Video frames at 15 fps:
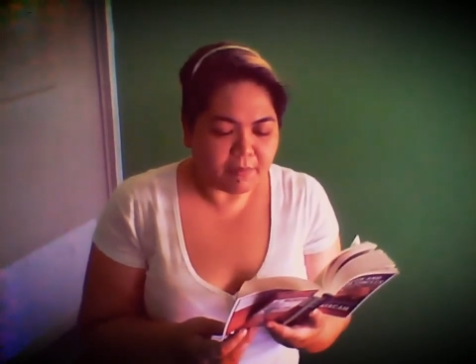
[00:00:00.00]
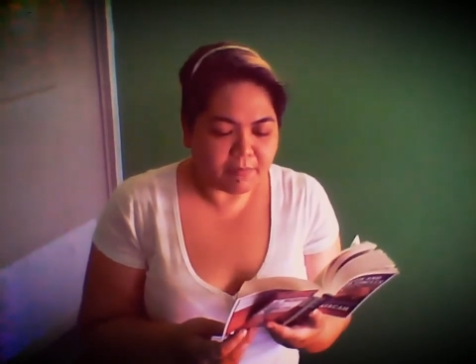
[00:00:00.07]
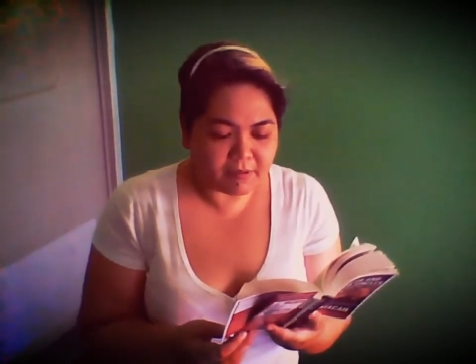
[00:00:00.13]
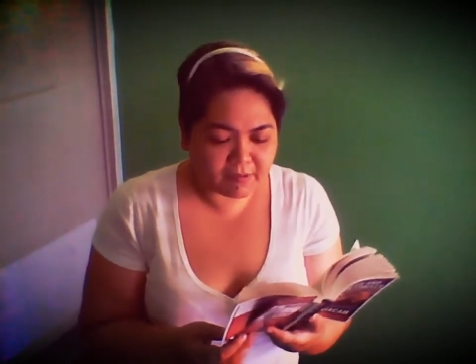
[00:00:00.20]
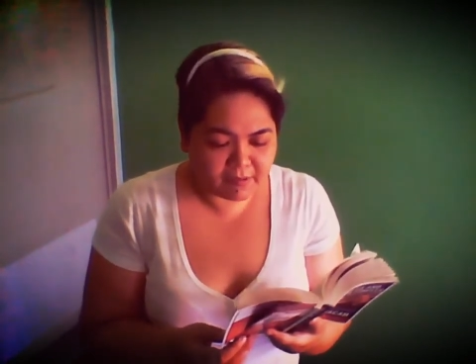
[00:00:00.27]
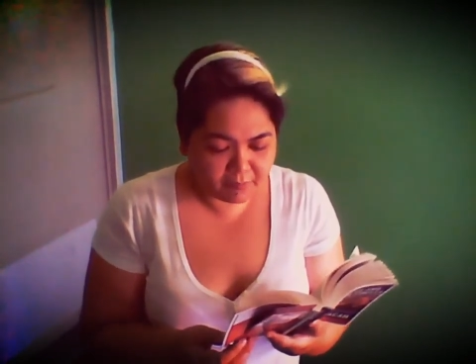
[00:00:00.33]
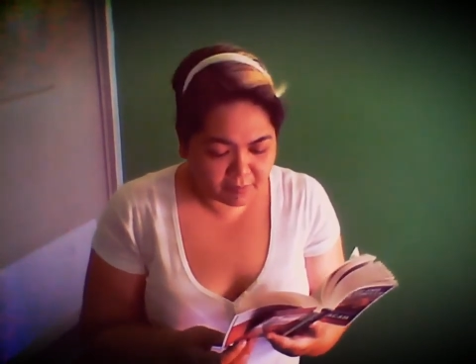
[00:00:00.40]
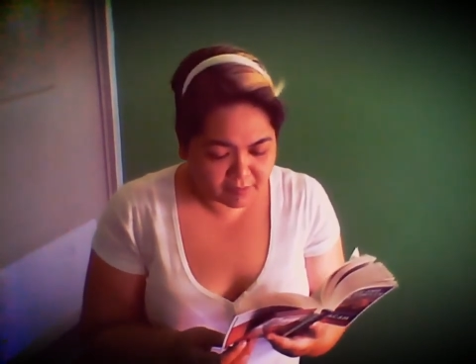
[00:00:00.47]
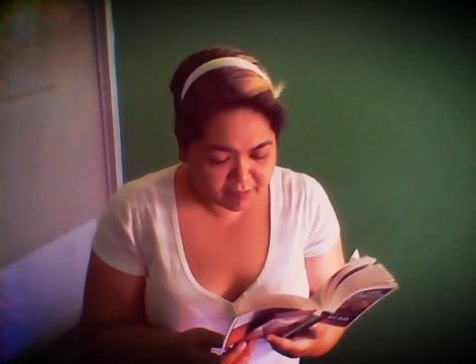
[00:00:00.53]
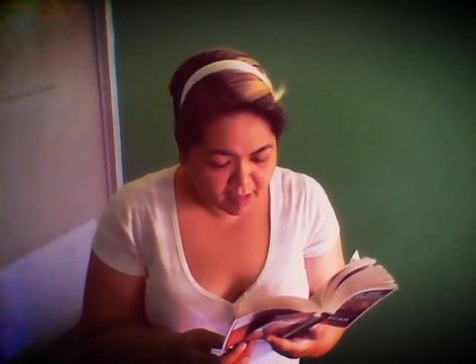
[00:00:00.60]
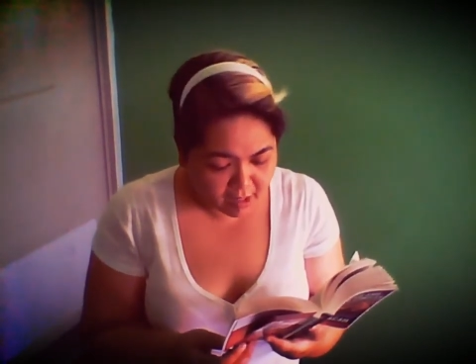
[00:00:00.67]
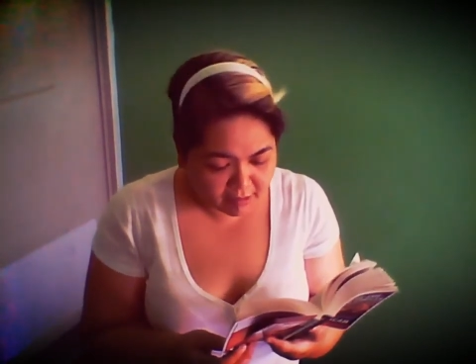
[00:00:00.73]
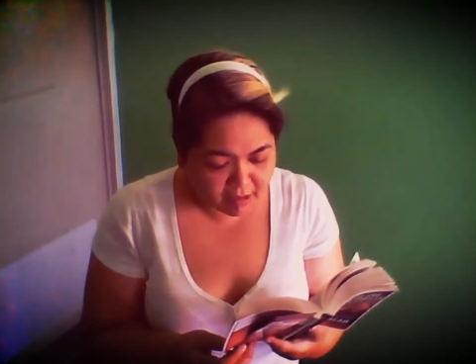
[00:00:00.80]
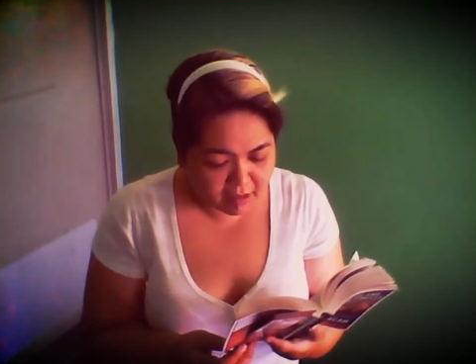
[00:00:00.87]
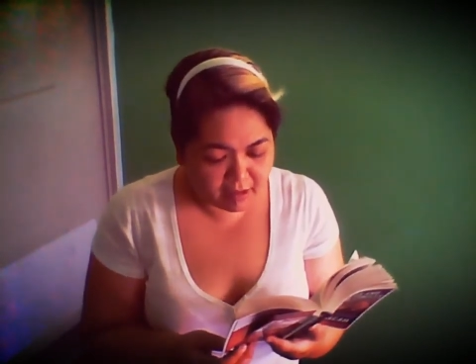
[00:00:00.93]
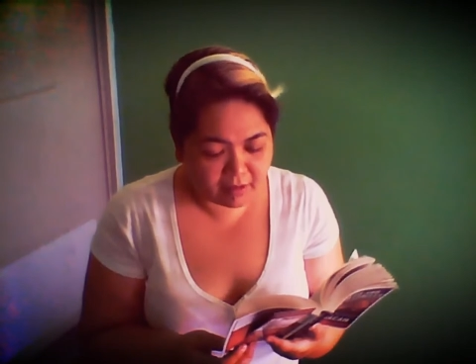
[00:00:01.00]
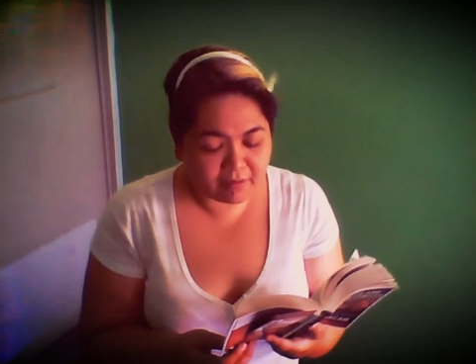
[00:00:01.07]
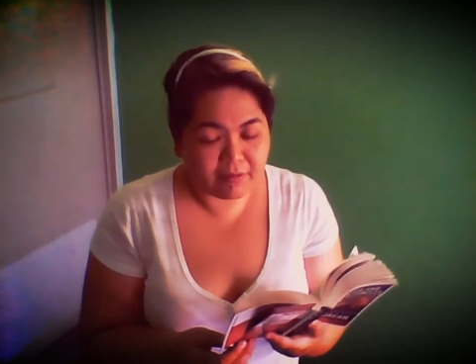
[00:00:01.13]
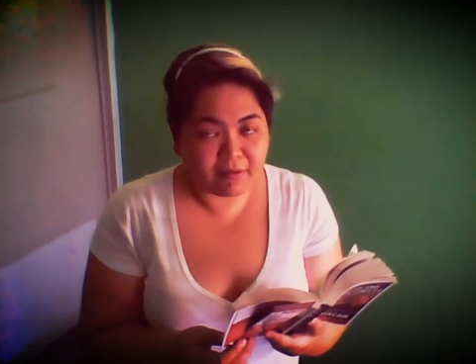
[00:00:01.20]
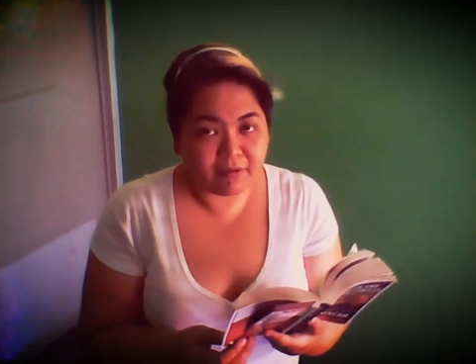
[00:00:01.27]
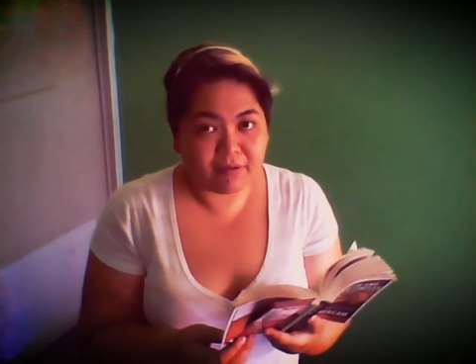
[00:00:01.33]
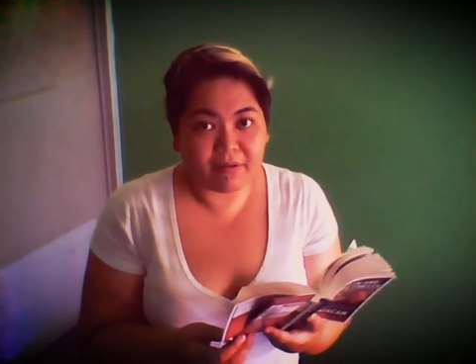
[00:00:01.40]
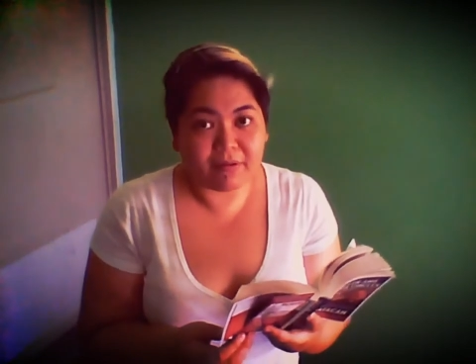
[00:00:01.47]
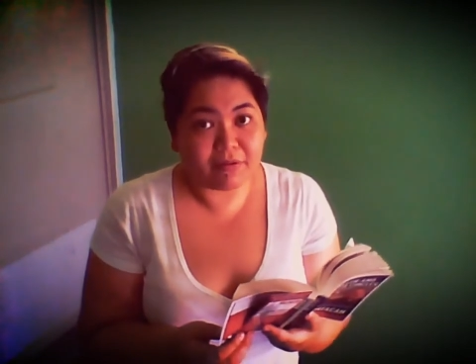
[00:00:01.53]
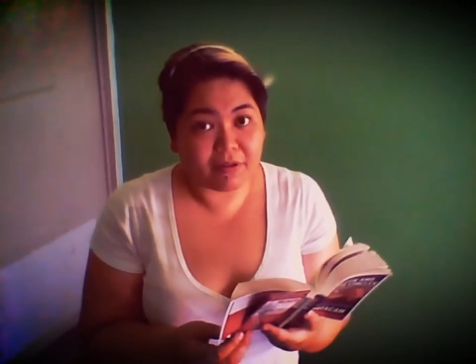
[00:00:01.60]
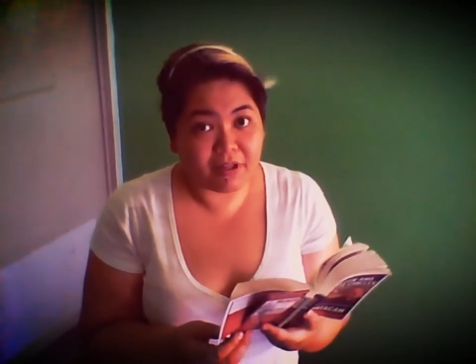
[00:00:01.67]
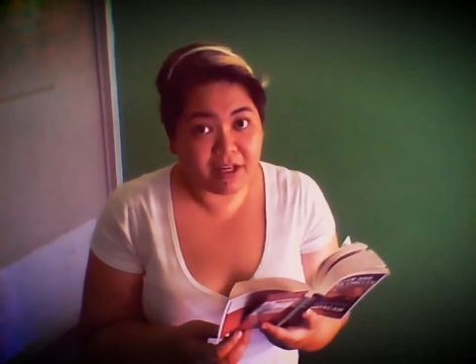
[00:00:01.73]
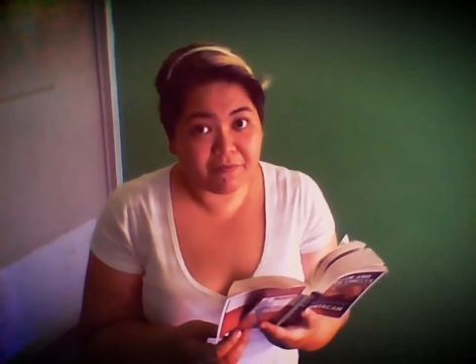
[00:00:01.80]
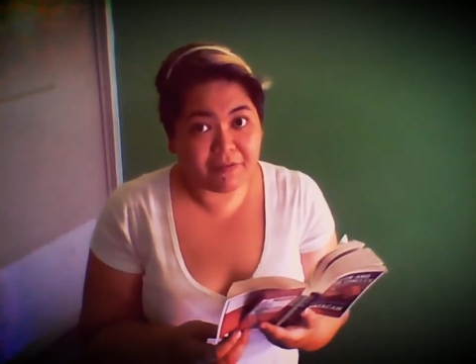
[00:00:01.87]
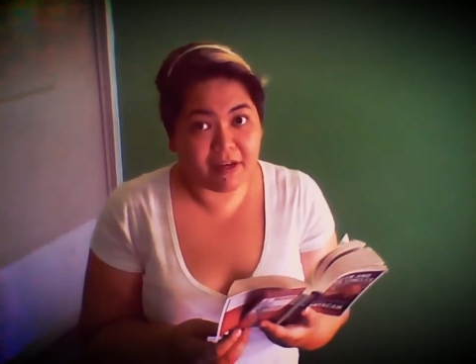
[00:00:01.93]
Mrs. Iwasaki,
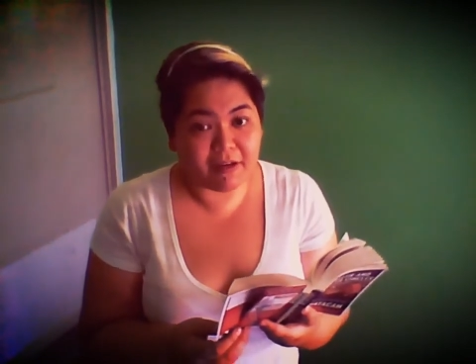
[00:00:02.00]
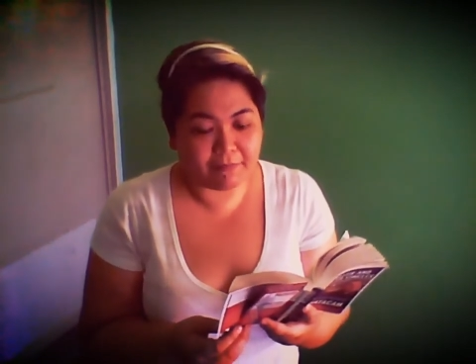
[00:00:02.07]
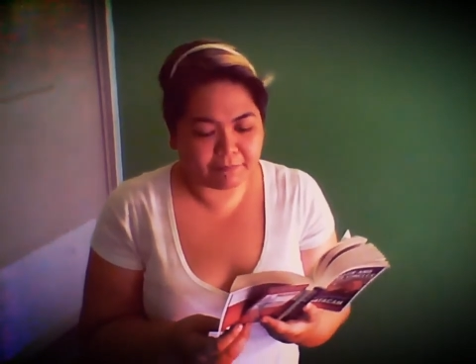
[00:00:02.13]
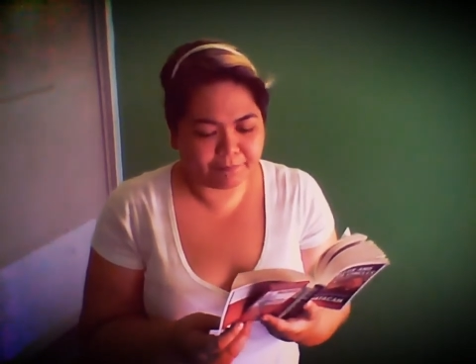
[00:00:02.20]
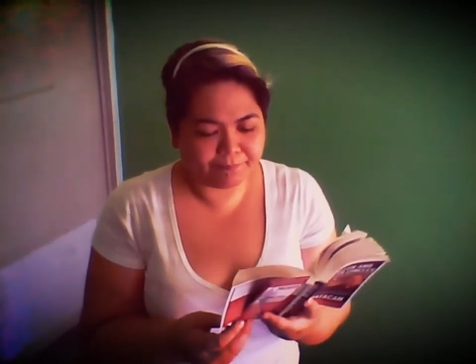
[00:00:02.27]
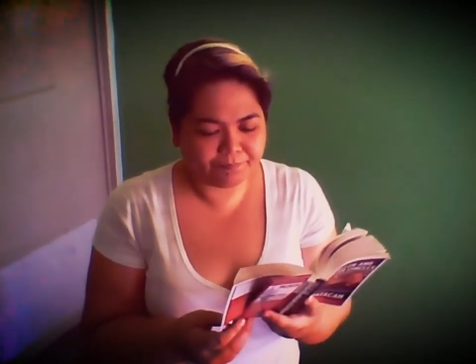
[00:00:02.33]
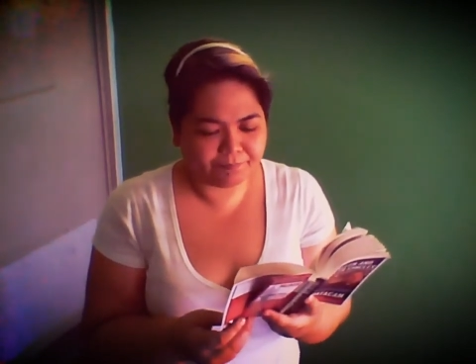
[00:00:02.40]
good evening.